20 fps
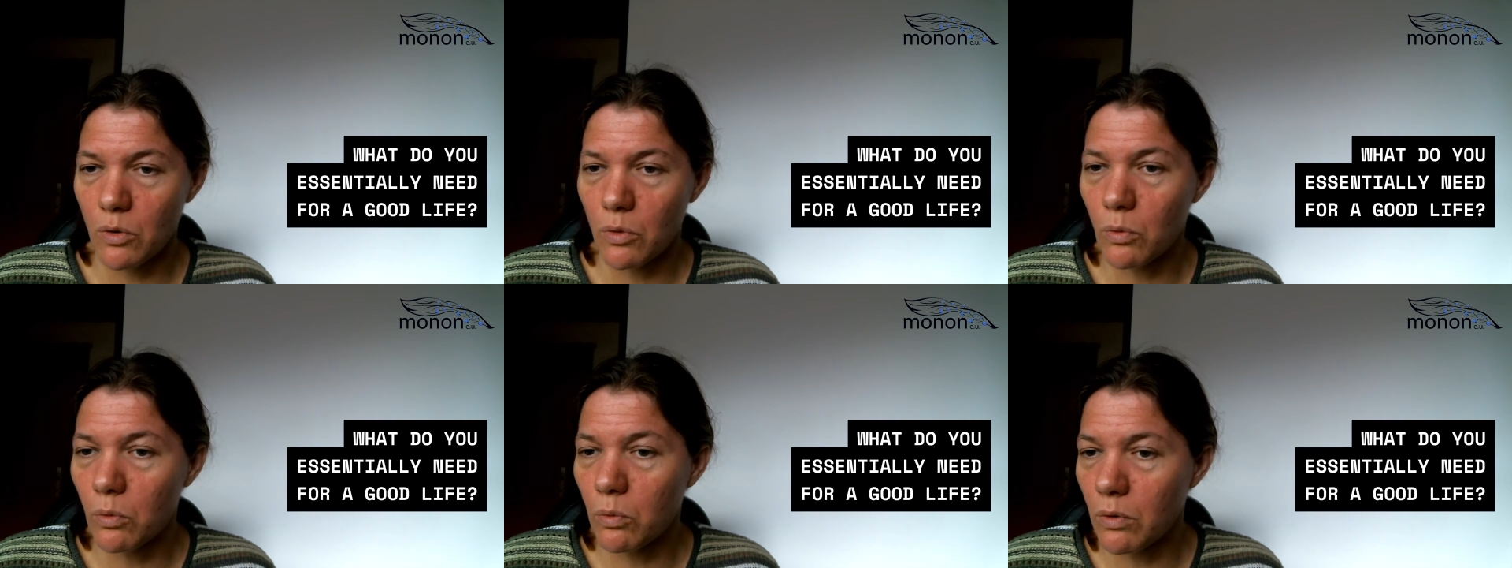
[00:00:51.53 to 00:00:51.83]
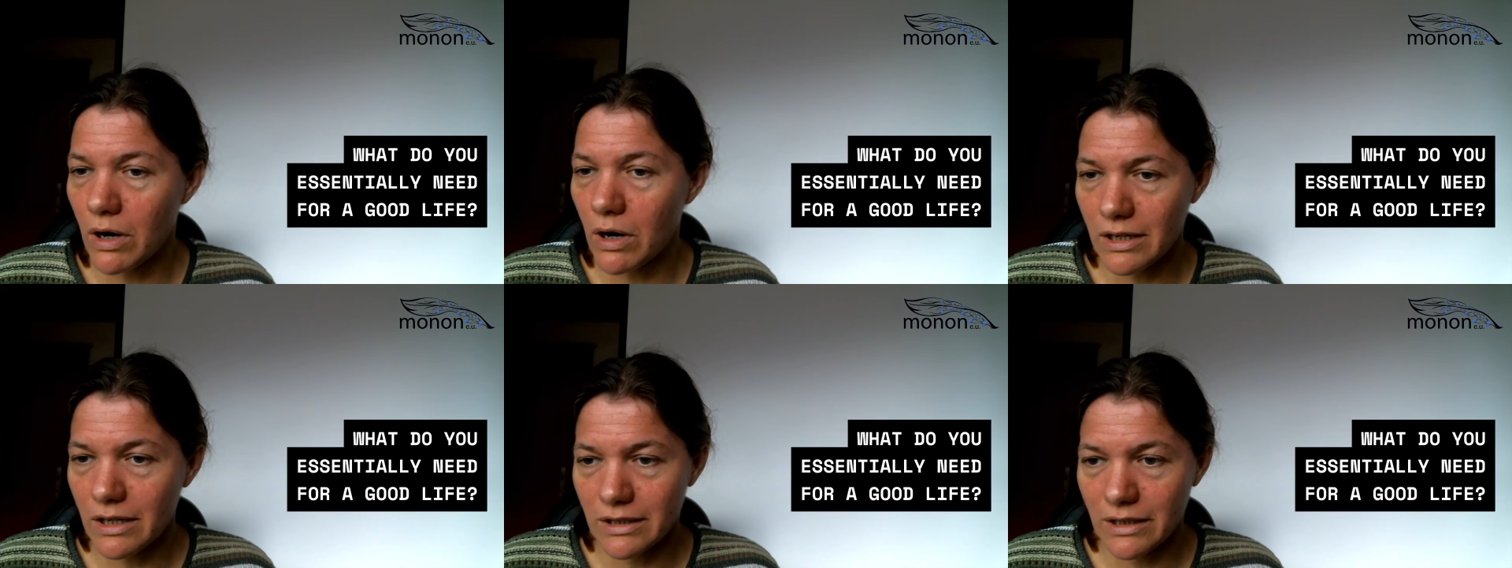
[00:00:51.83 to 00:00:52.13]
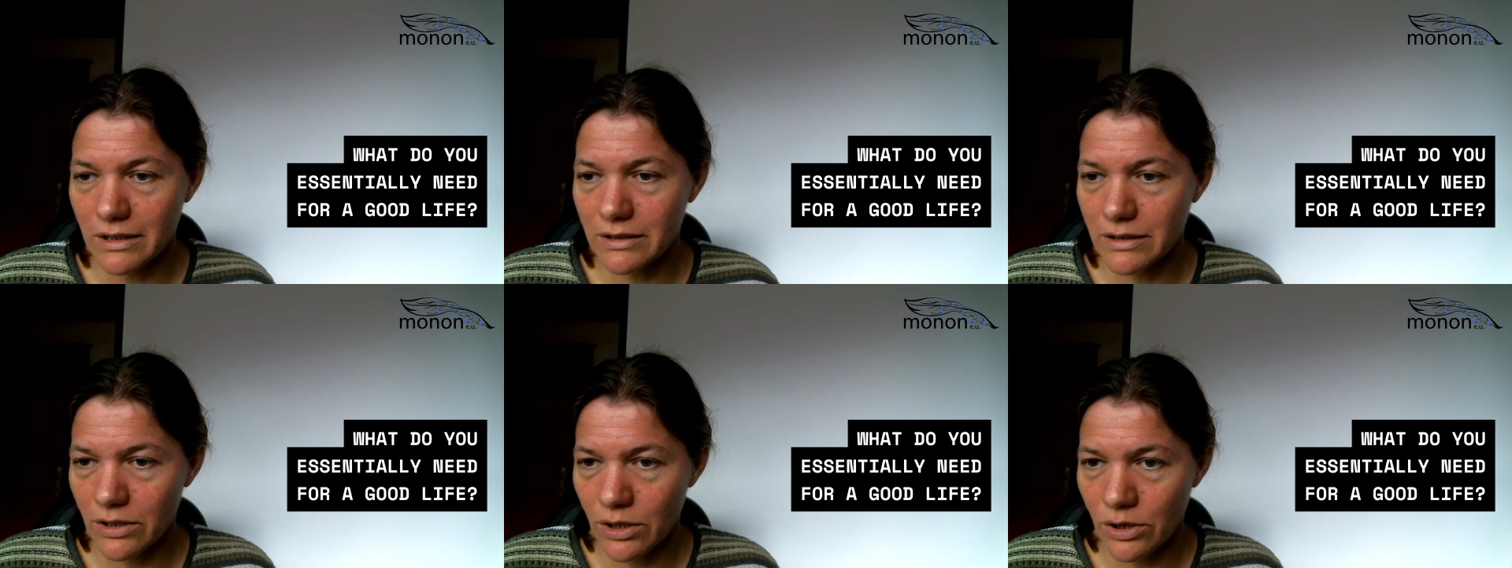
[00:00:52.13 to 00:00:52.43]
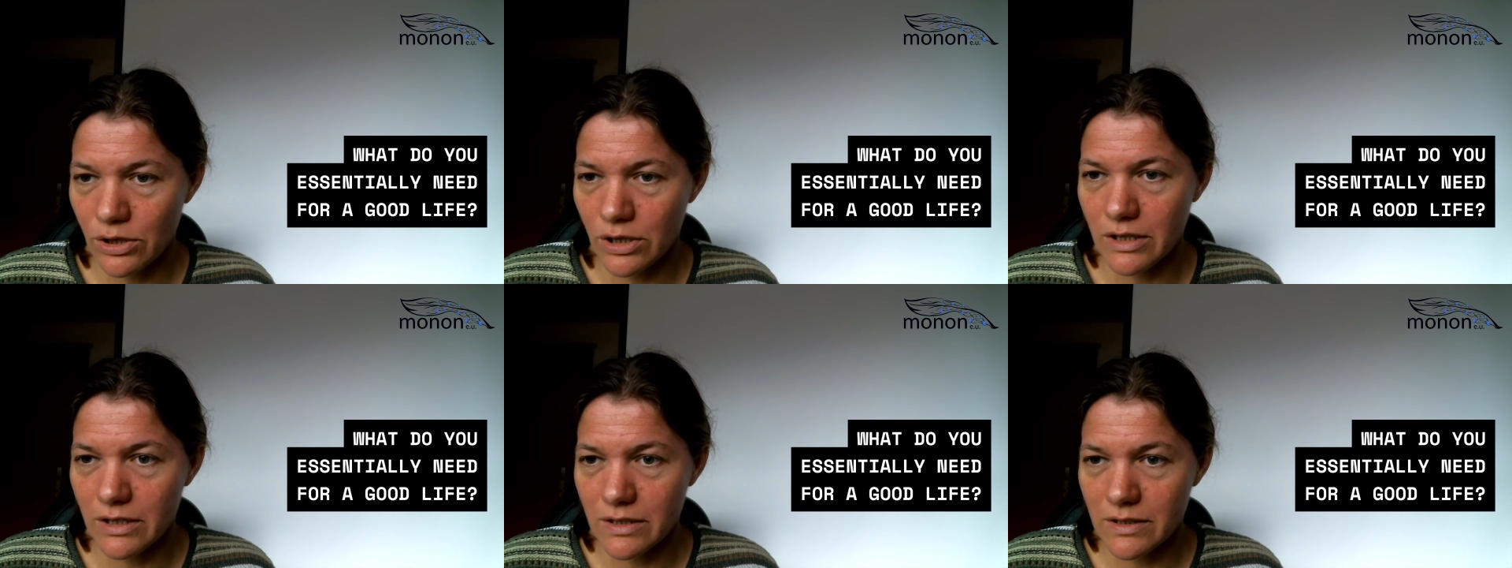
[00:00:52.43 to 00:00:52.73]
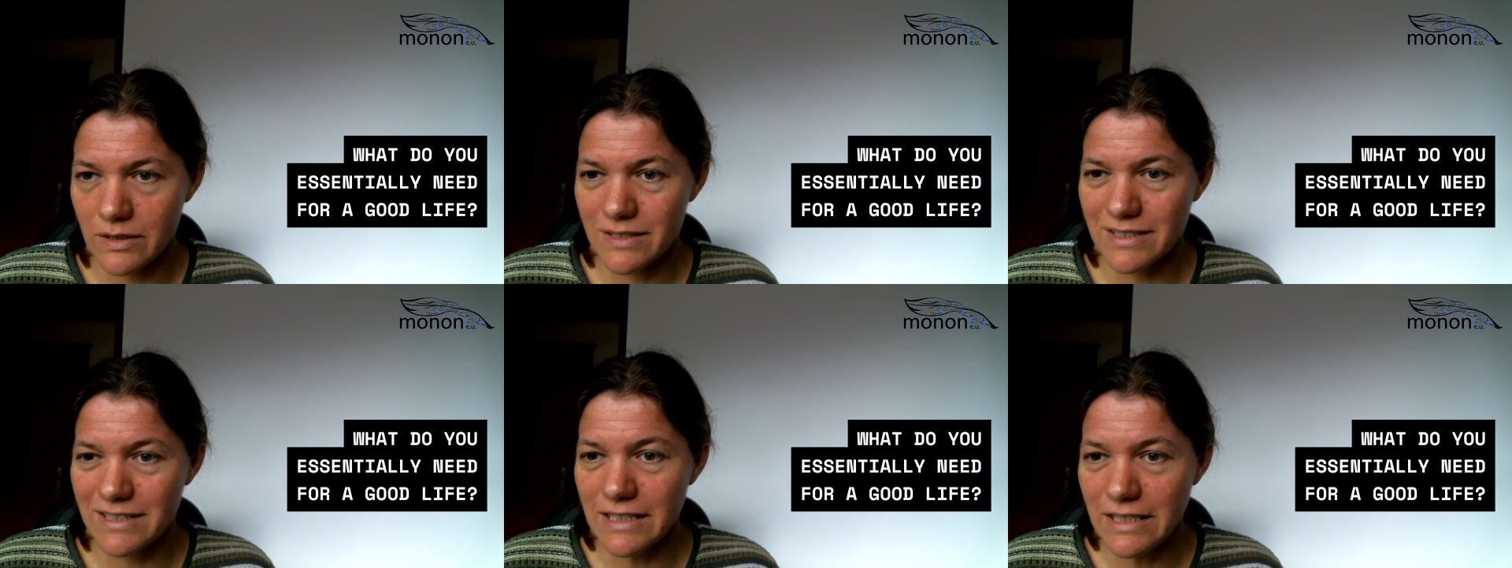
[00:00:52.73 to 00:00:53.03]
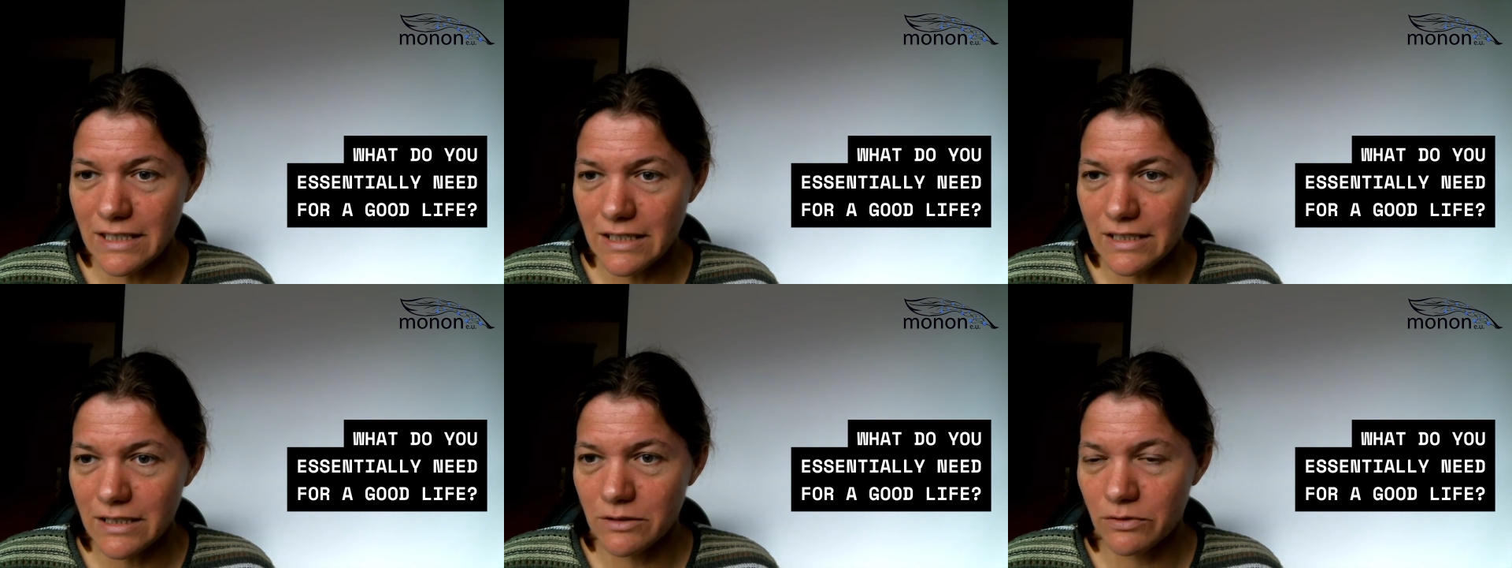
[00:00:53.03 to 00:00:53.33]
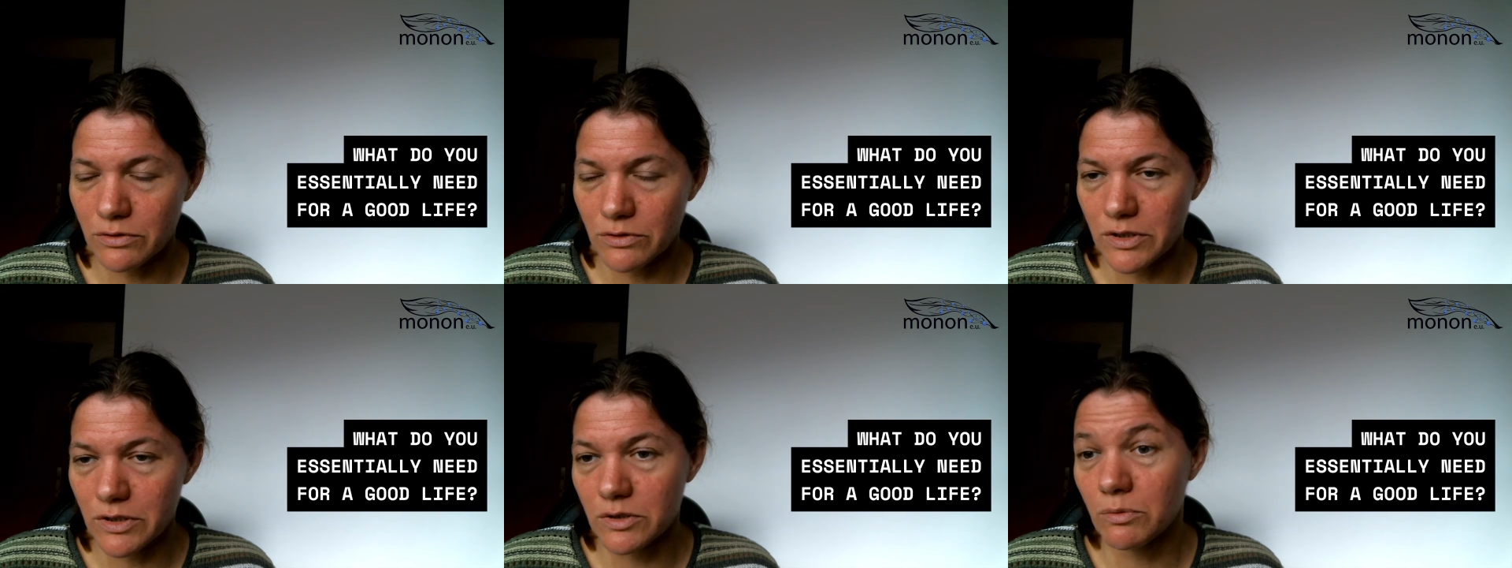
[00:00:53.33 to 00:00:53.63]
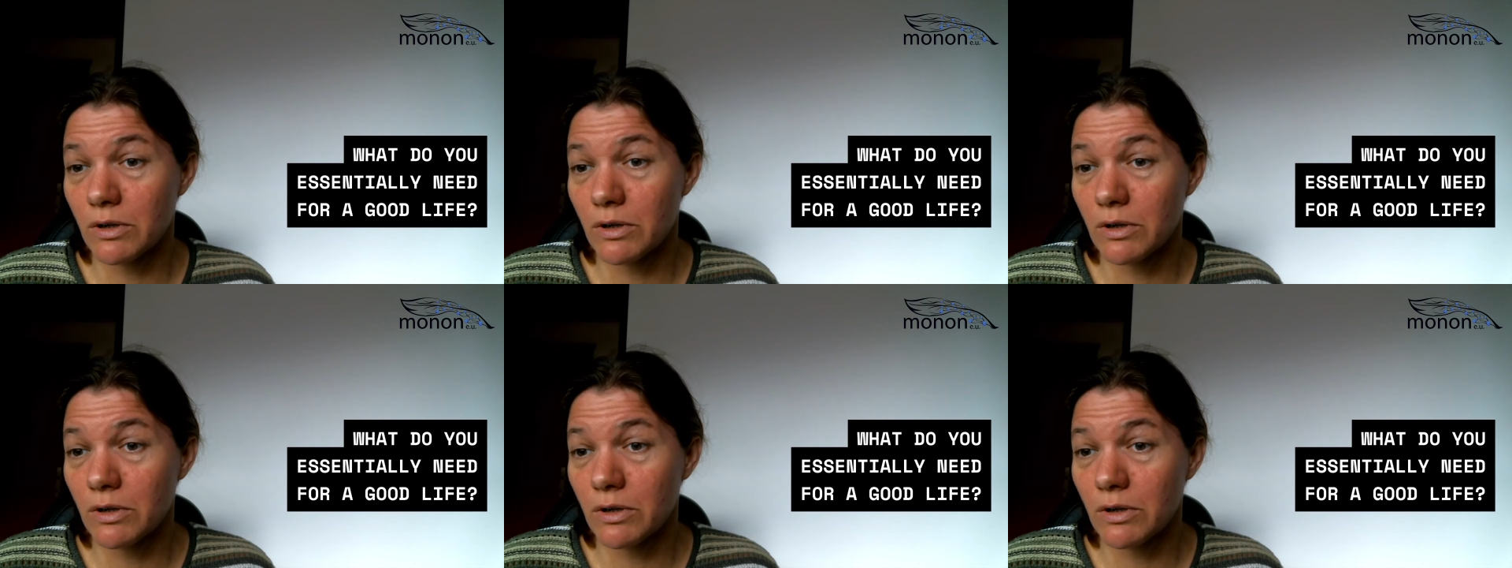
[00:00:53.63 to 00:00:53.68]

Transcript: what are the things needed for it.